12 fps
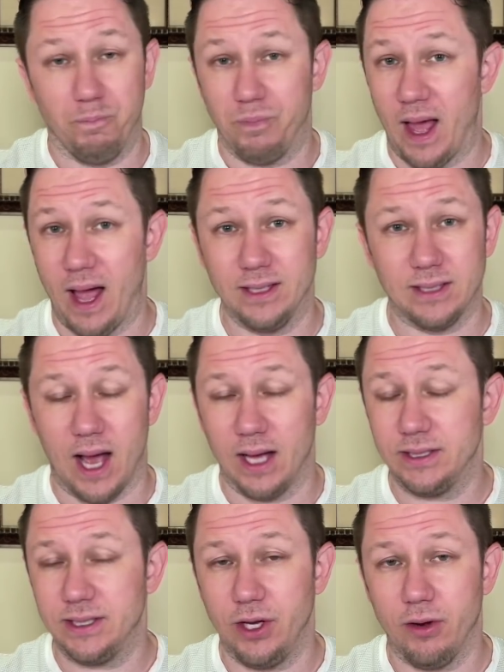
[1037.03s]
I, I
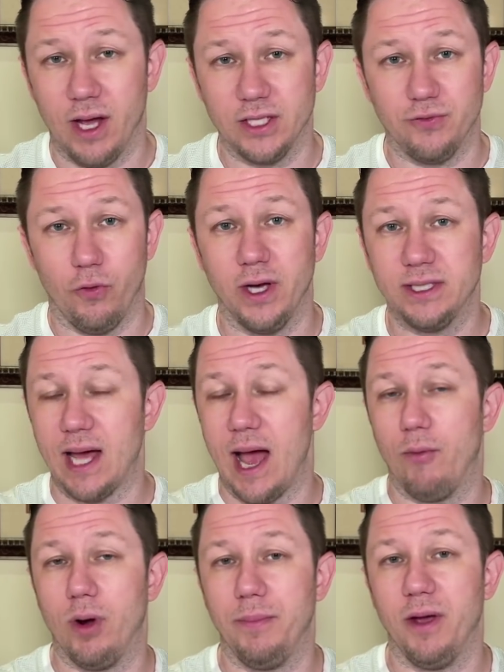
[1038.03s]
see your guys' voice.
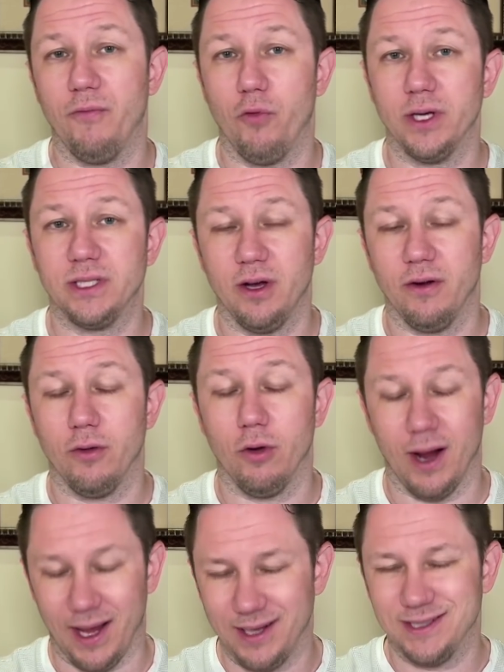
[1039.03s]
I want to be a voice here,
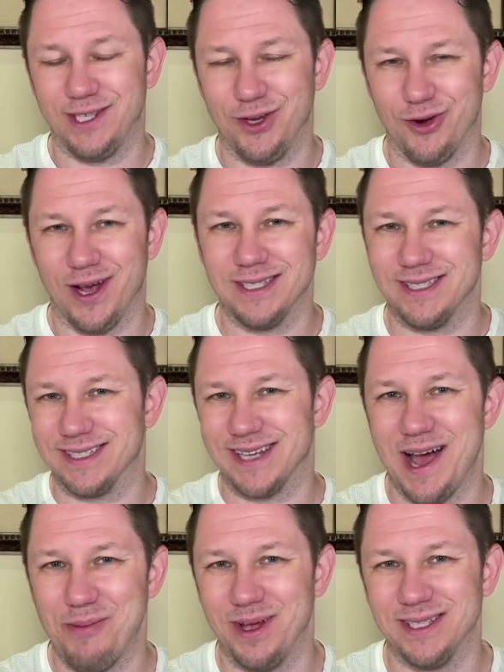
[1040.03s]
or I see your guys'
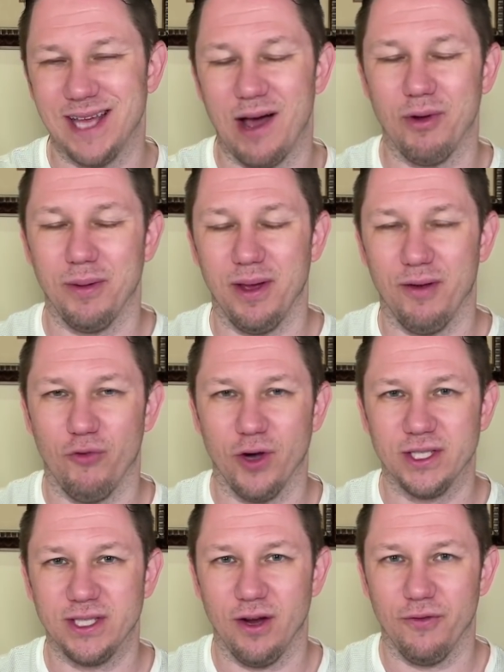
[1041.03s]
comments. I want to be a
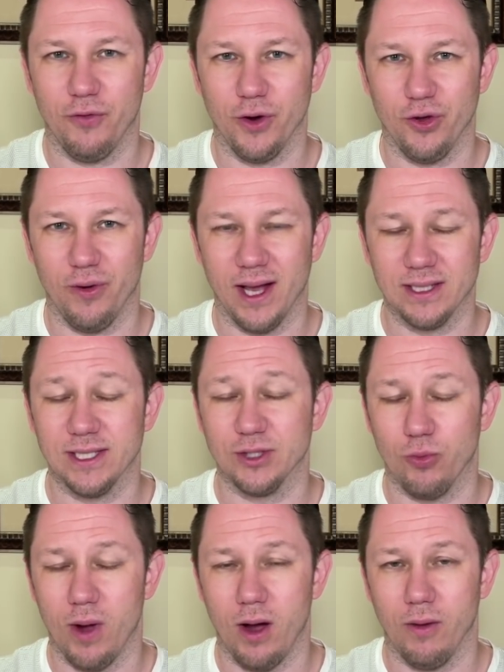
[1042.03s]
voice here for you guys
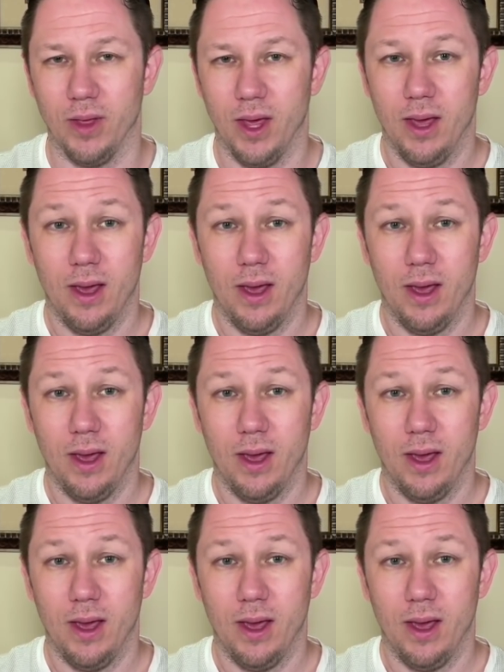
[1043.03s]
as well.